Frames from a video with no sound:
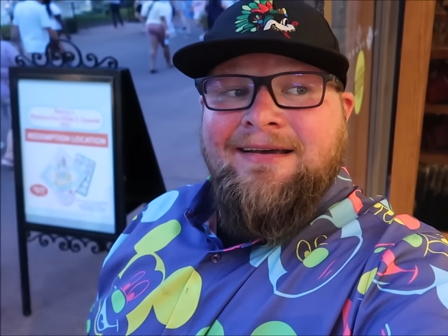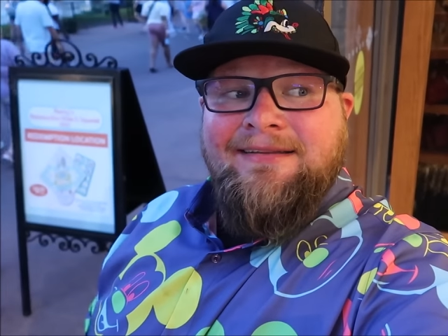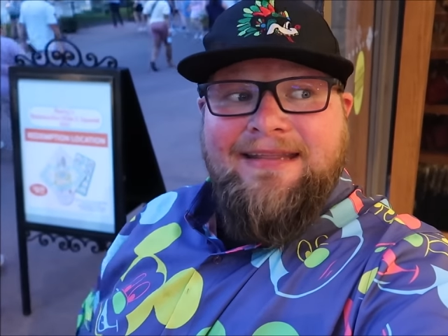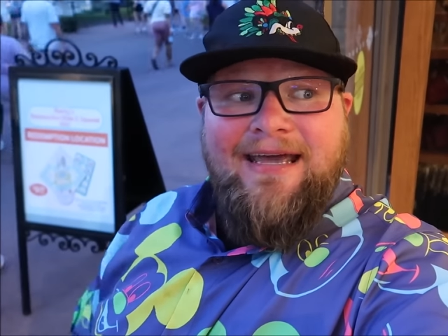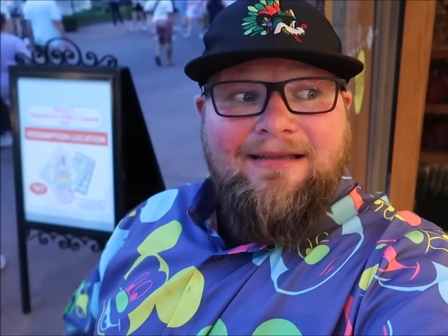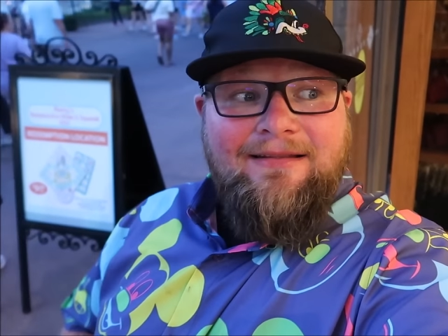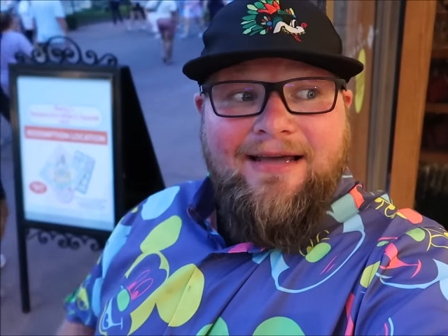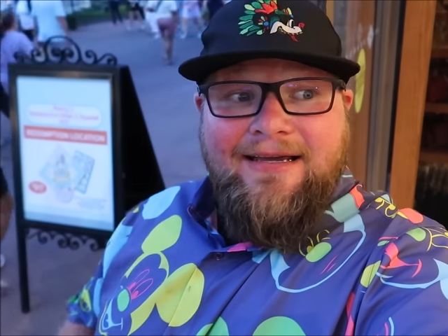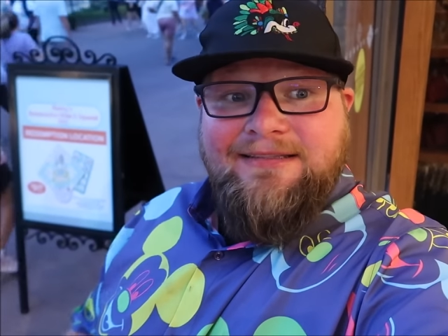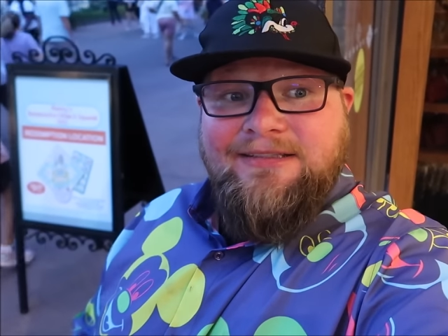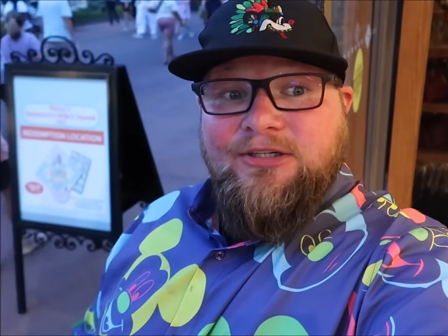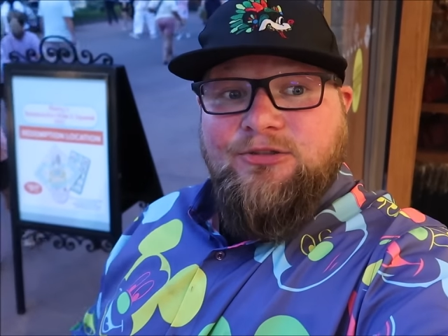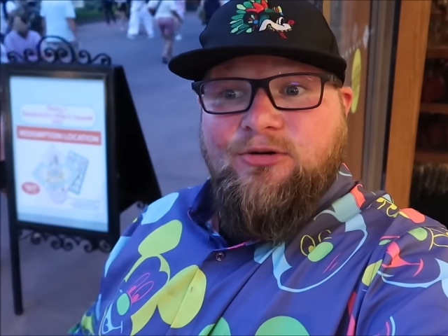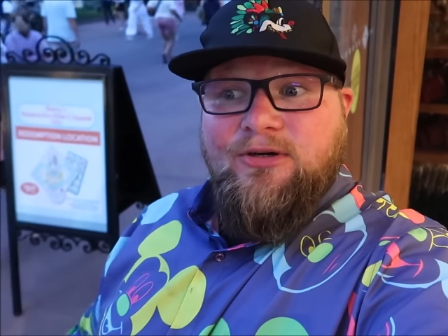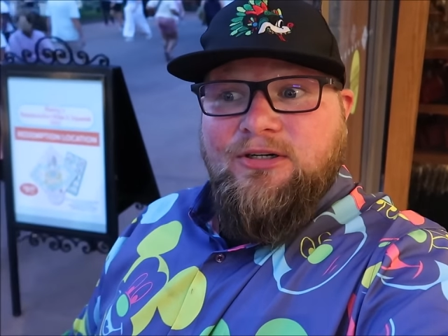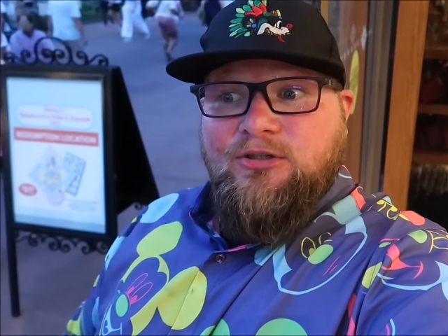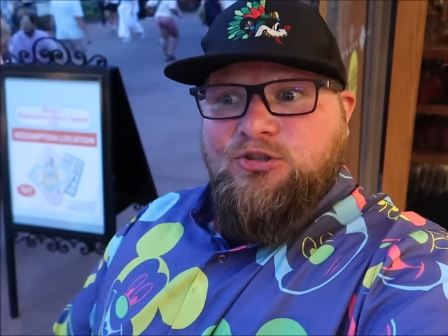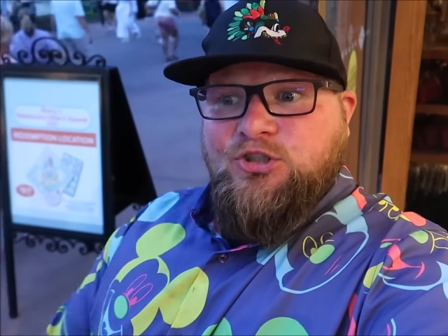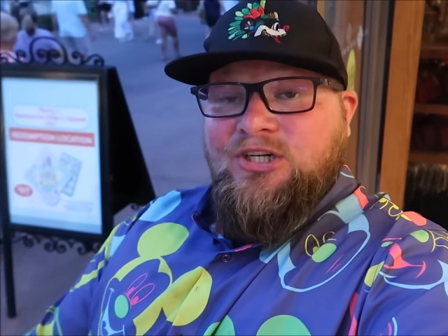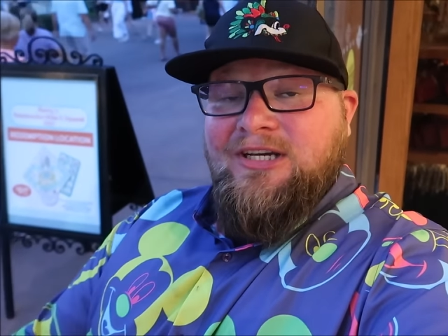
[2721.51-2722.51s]
they like the
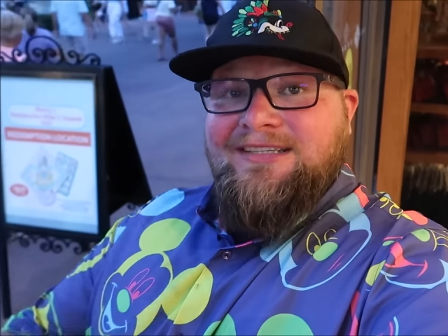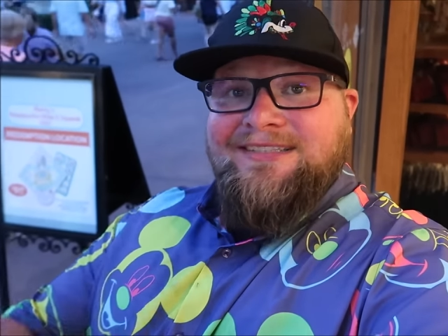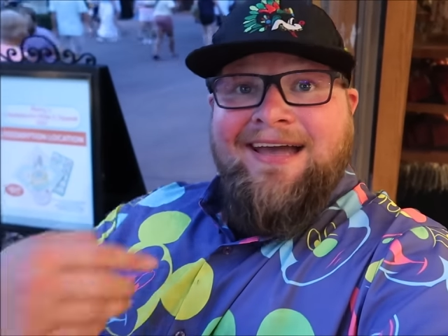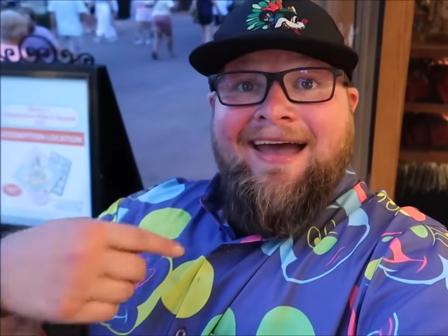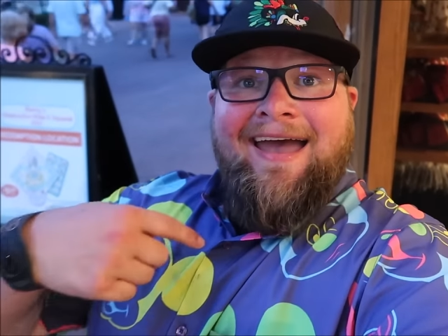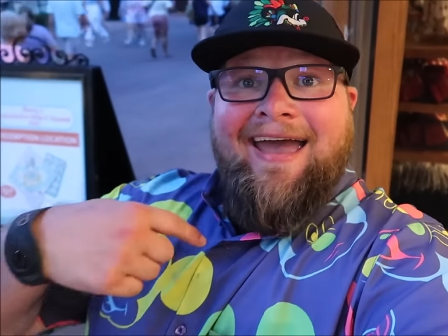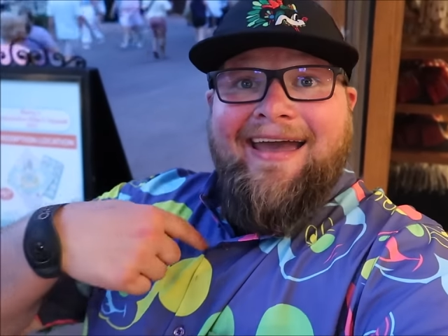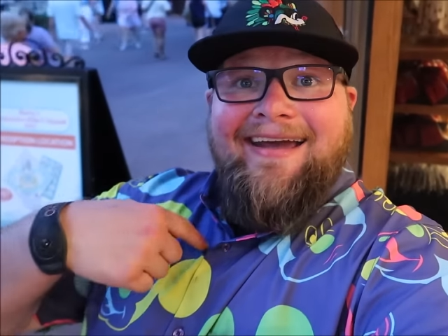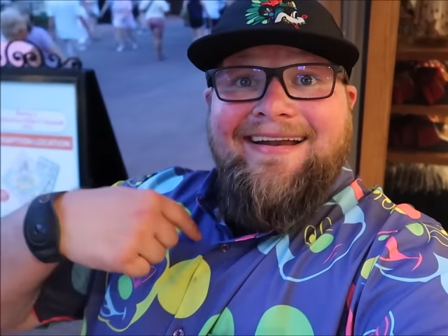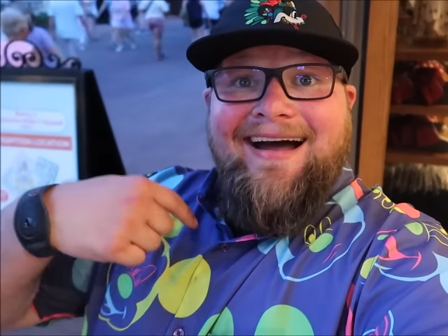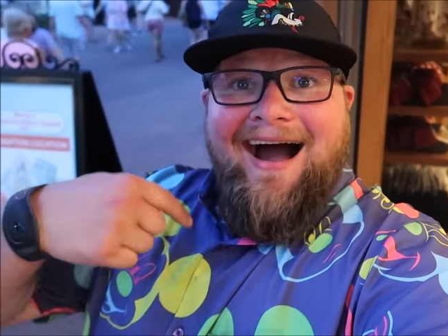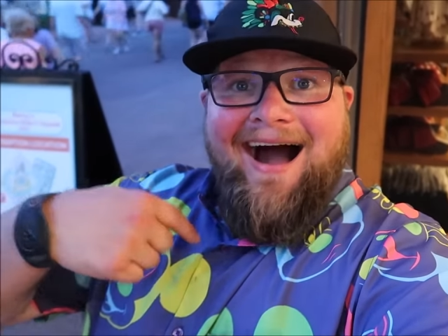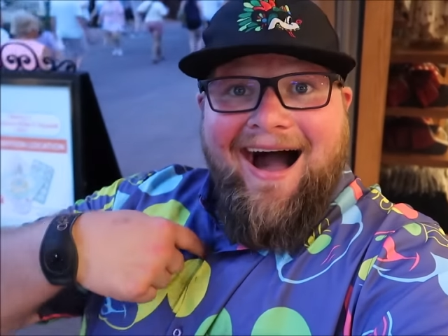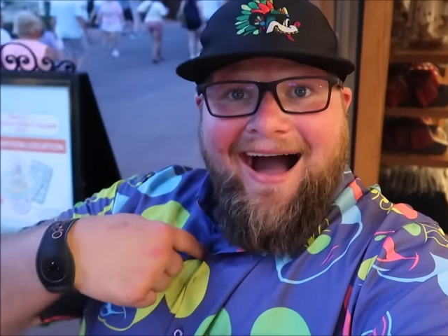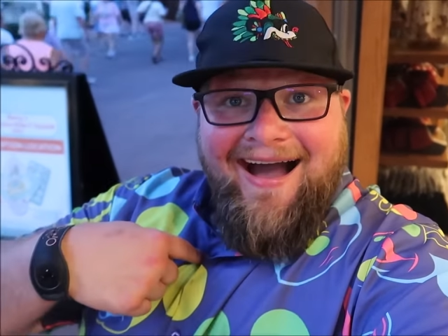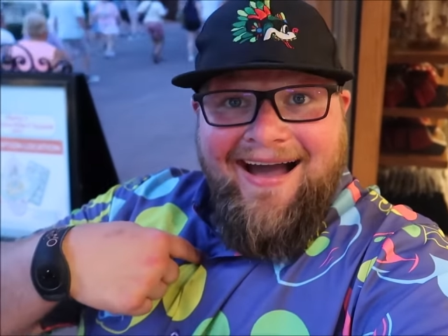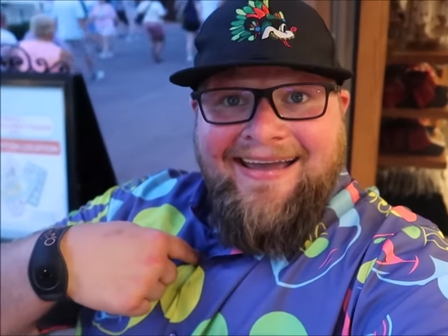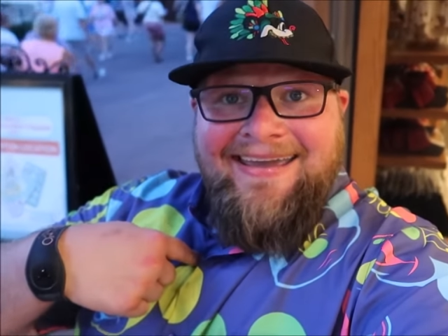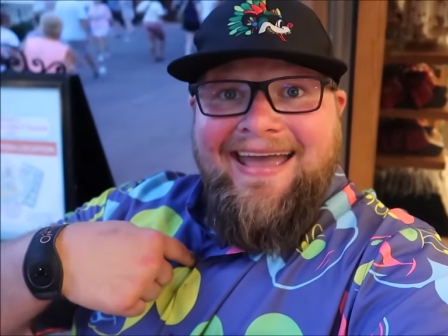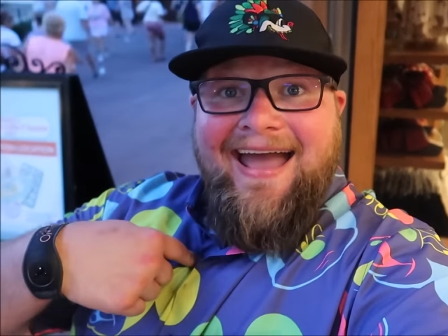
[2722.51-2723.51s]
griddle cheese, and
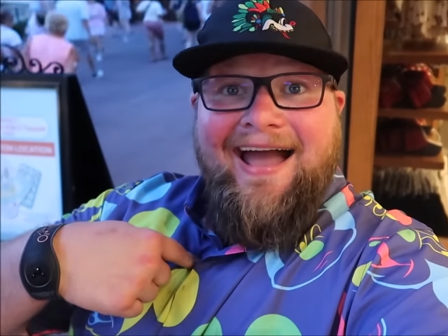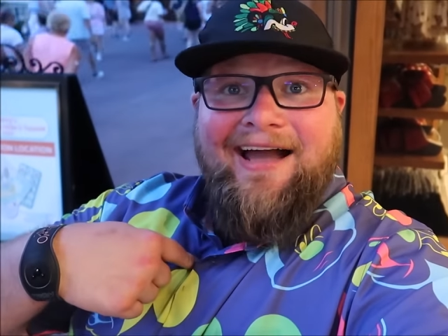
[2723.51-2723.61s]
I